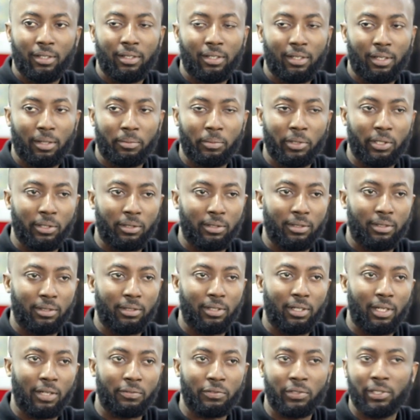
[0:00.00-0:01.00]
I mean,
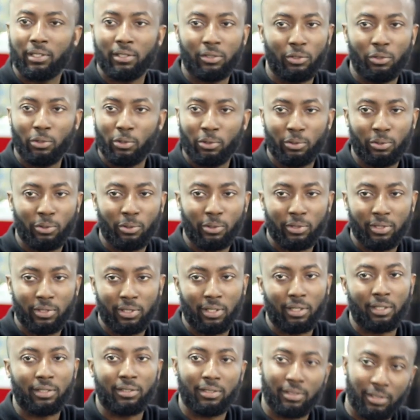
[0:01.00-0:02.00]
I've seen doctors
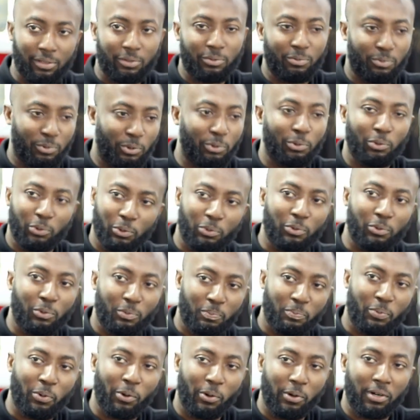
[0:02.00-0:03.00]
that do
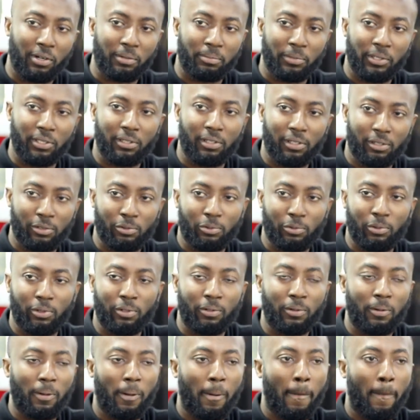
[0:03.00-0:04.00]
programming as well.
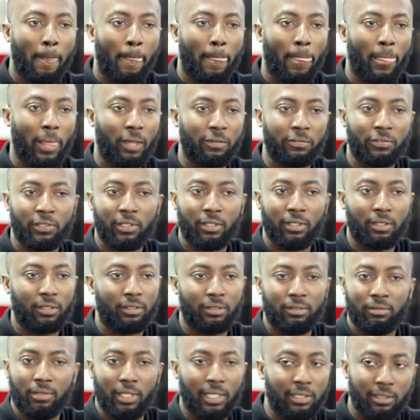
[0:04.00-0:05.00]
I've
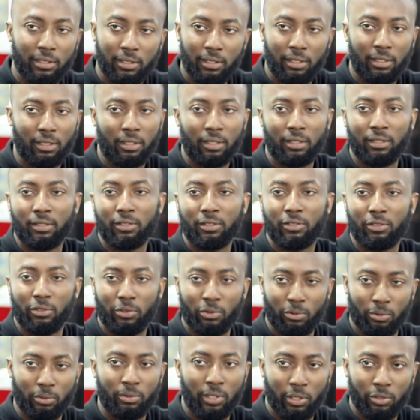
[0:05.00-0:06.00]
seen engineers, you
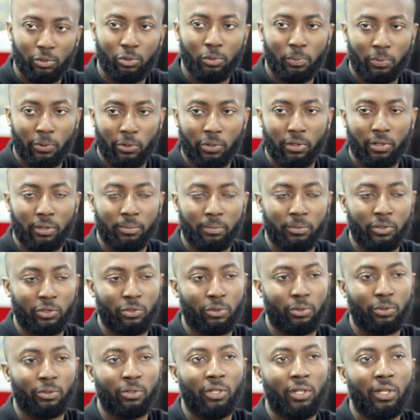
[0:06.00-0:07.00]
know, that do programming.
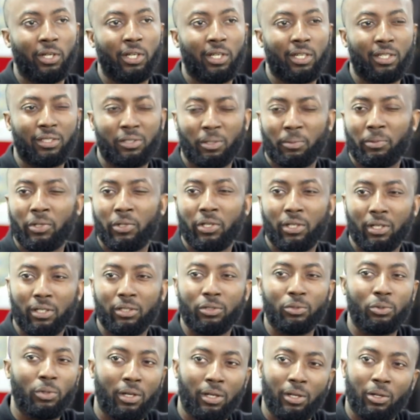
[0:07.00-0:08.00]
So it's something you
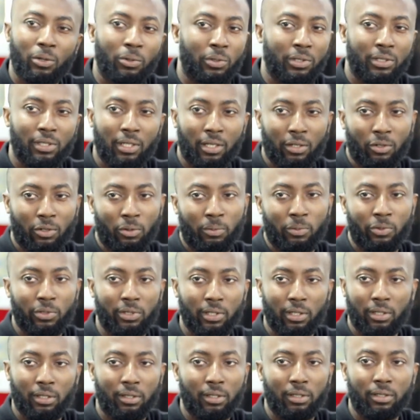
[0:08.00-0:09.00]
can do alongside almost
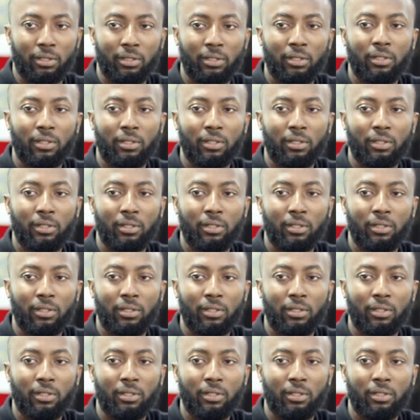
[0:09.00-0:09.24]
anything.